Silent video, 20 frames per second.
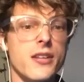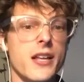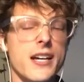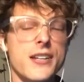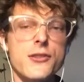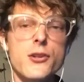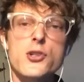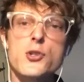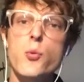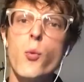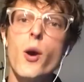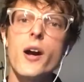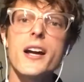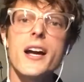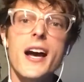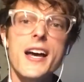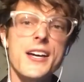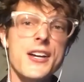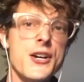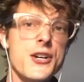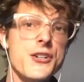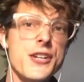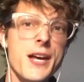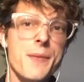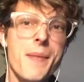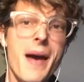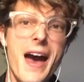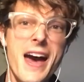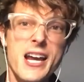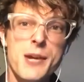Like there's one guy here
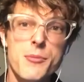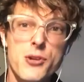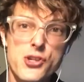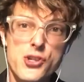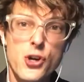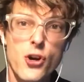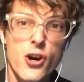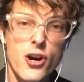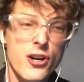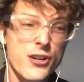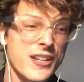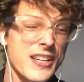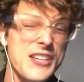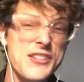named Adam Ajarn.